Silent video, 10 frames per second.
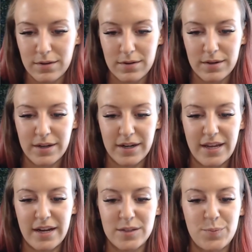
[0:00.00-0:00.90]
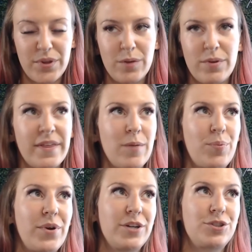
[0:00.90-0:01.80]
And again, it's playing with that
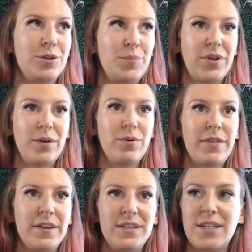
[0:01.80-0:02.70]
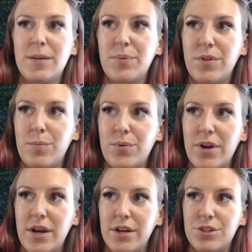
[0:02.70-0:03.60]
pressure, playing with the tip of the
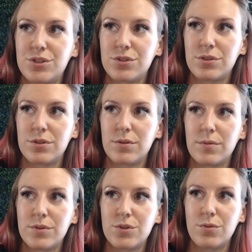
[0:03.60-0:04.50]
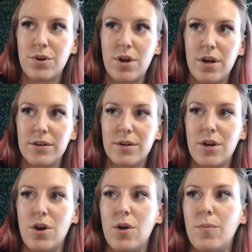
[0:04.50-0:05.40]
brush. So not
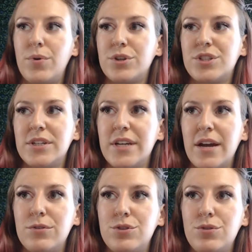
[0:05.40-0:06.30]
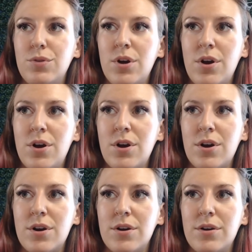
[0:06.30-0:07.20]
pushing down too
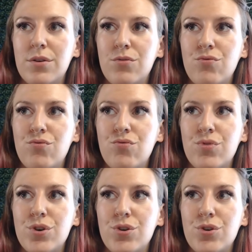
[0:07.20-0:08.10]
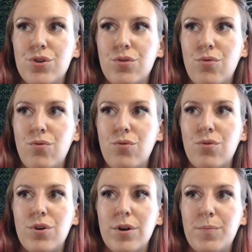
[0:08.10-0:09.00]
hard
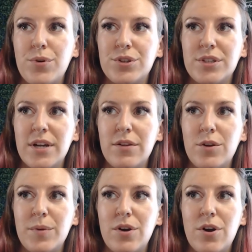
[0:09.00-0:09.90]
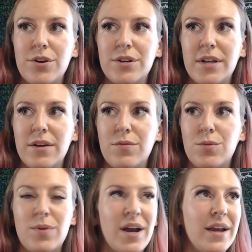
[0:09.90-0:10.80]
or pushing down a little bit harder to get a
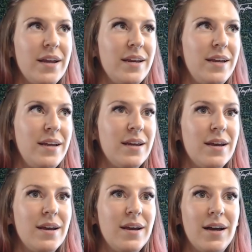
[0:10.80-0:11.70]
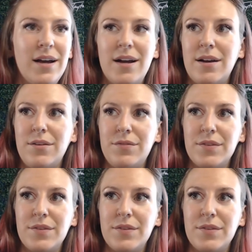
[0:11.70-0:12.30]
variety of